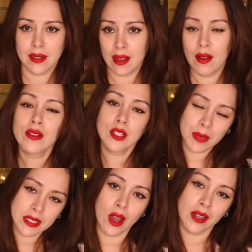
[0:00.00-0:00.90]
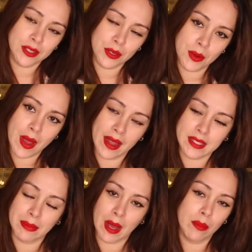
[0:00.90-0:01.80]
And I'll also be talking to you
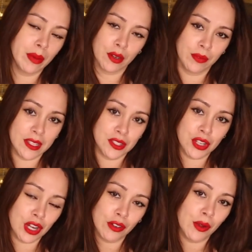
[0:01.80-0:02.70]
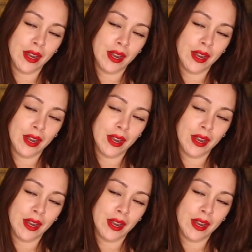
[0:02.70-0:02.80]
guys about butterflies in general